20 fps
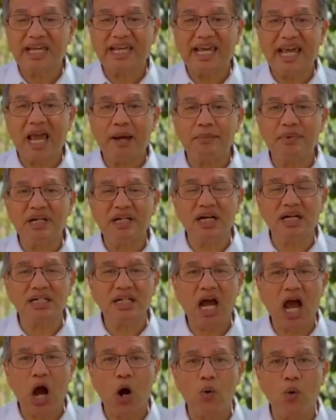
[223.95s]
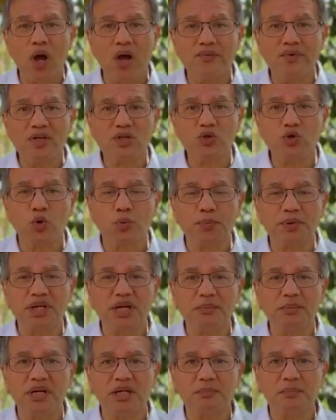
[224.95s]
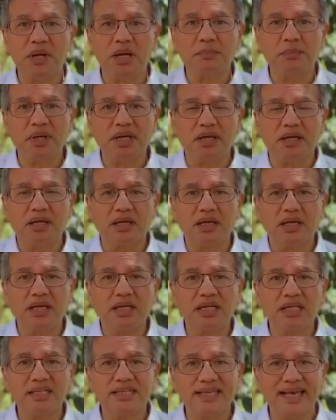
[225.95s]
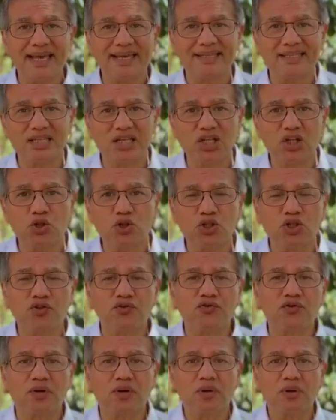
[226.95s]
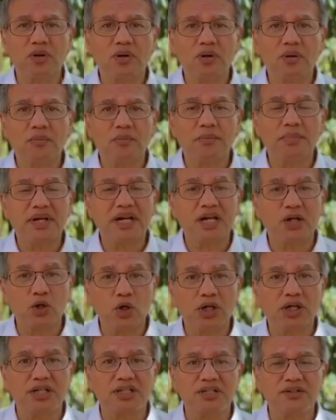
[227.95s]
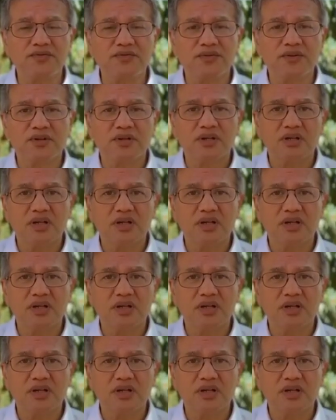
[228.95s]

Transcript: Cabinet, however supreme it may be in its executive prerogative,